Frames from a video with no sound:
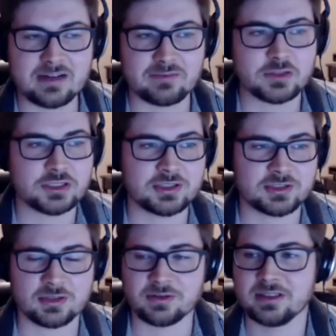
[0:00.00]
for sure.
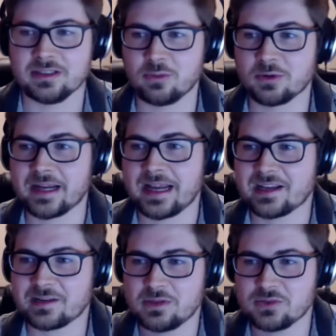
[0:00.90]
So the
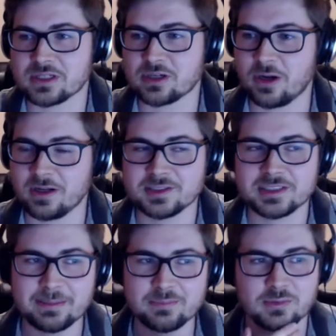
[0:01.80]
organic music
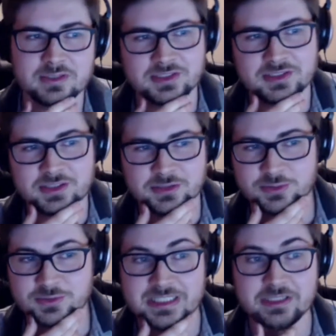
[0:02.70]
concept was to
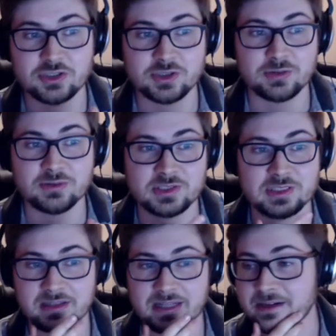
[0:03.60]
teach students the
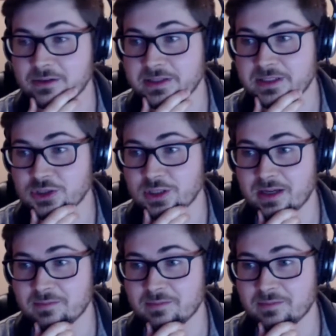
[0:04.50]
language of